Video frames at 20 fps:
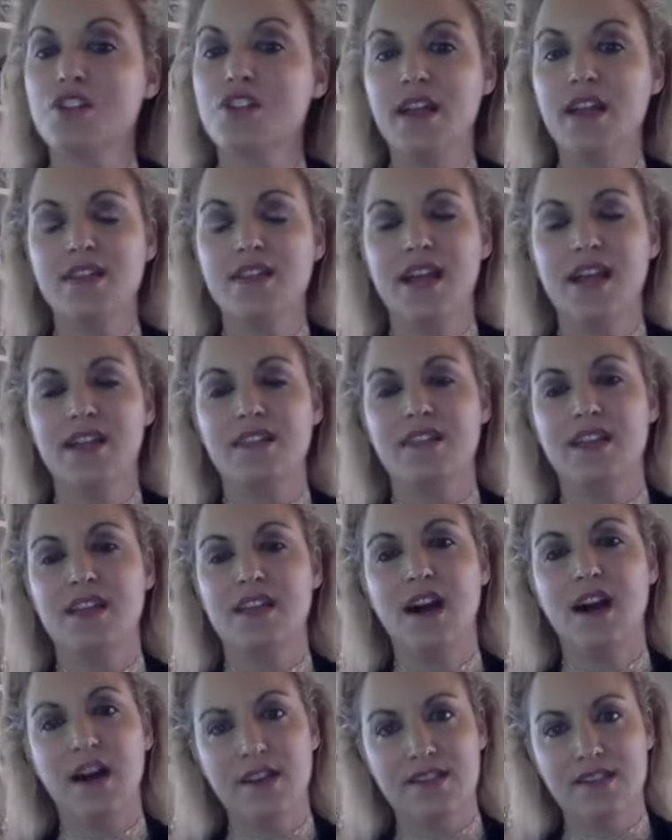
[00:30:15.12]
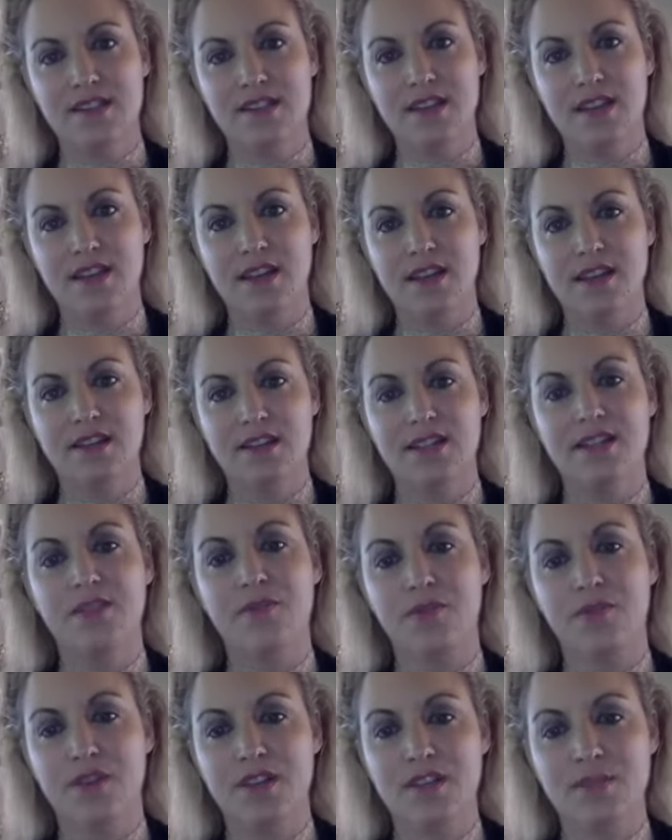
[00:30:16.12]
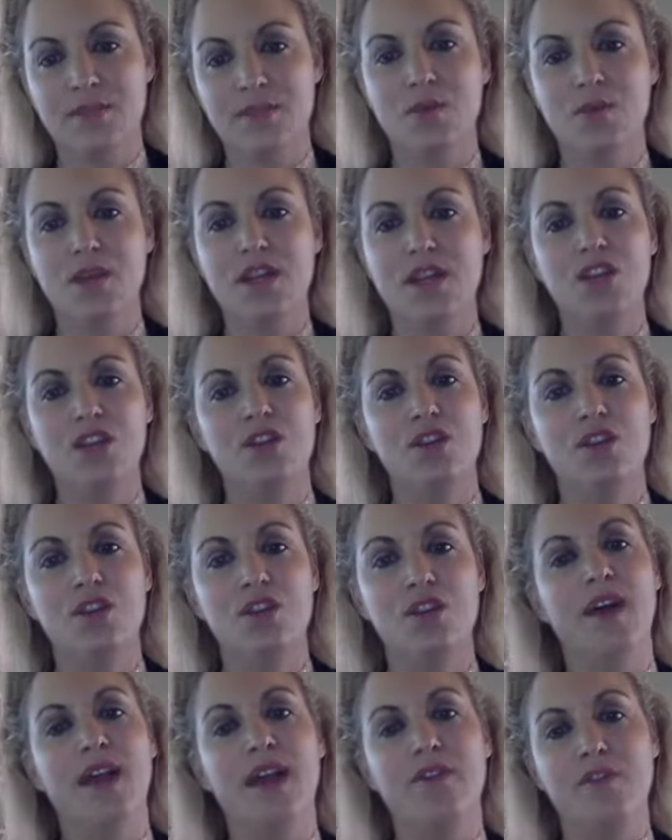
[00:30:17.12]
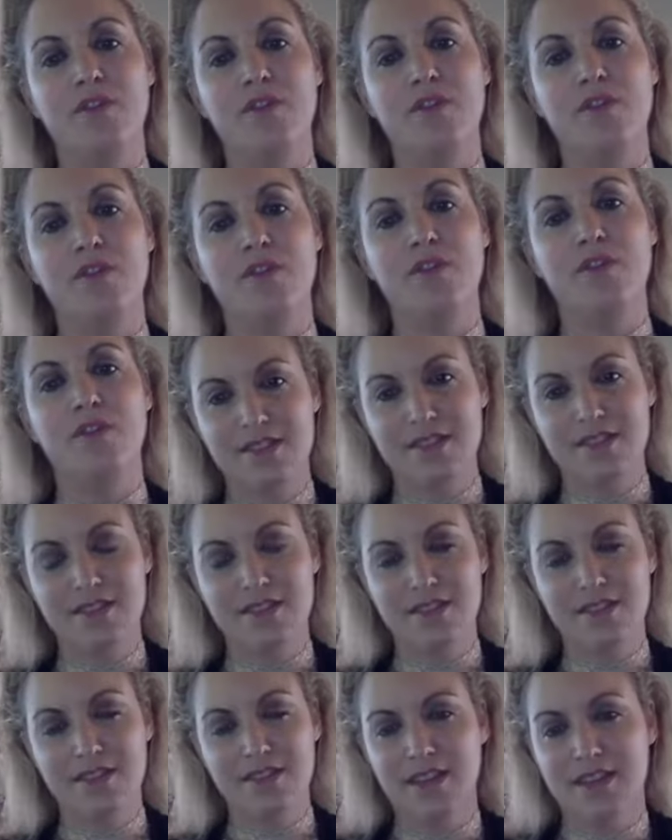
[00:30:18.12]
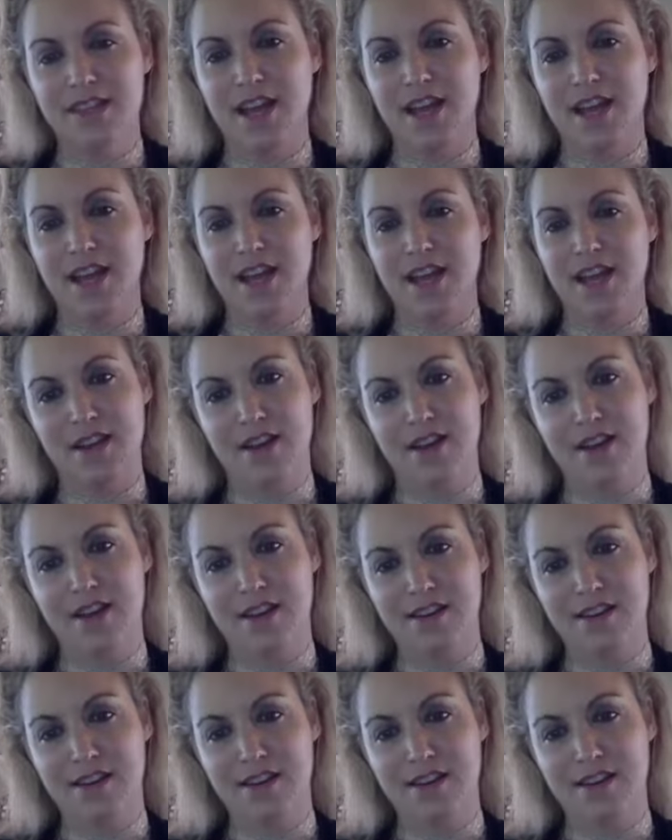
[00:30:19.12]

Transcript: That's the constant difference between you and everybody else that's out there.